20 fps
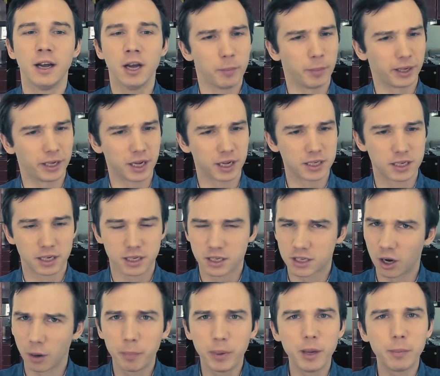because
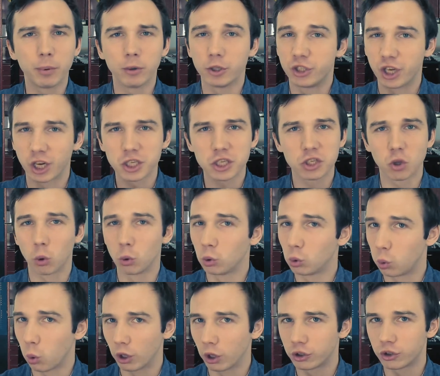some people just don't
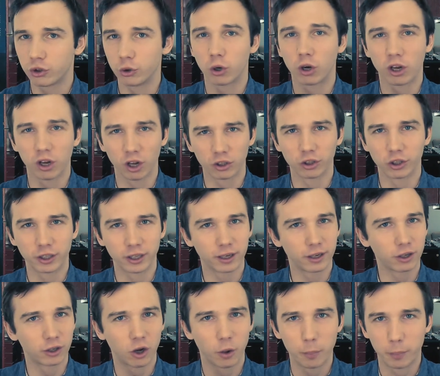want to clutter their
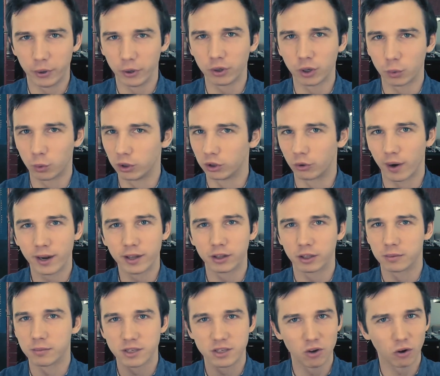computer with
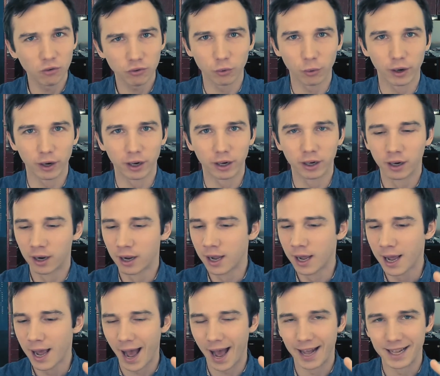random software.
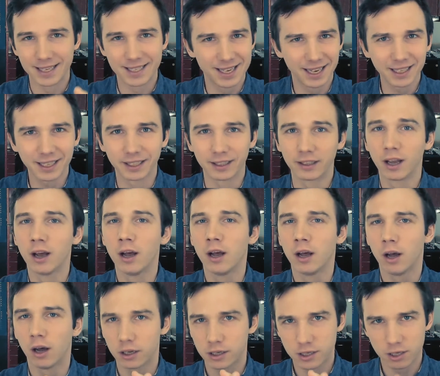And second,
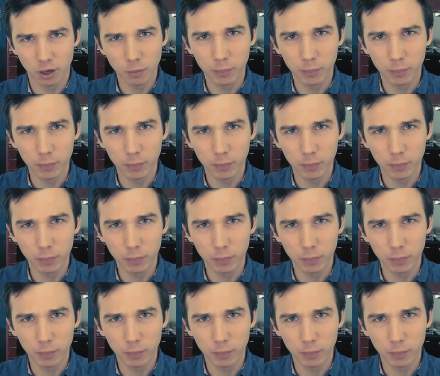some